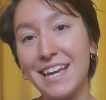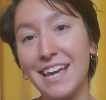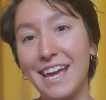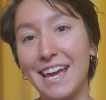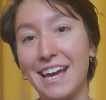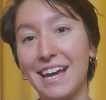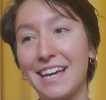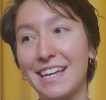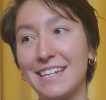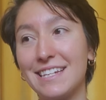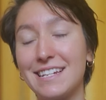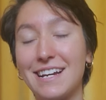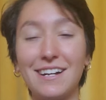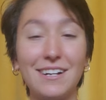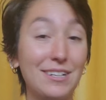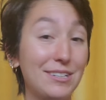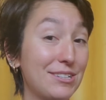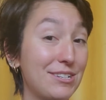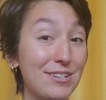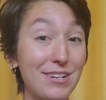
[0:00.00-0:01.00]
and
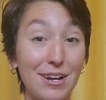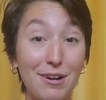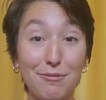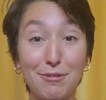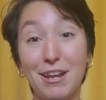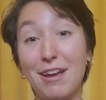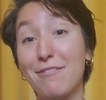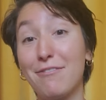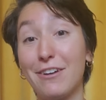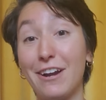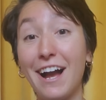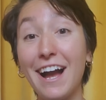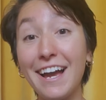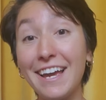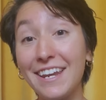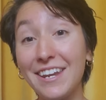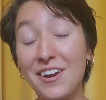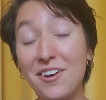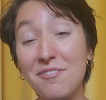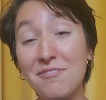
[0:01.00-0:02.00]
I'll share whatever I
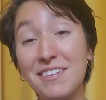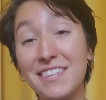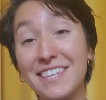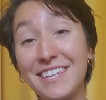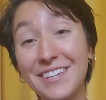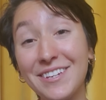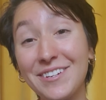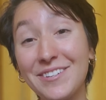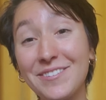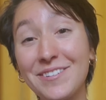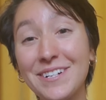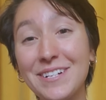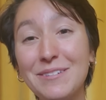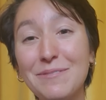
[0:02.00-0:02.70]
know with you.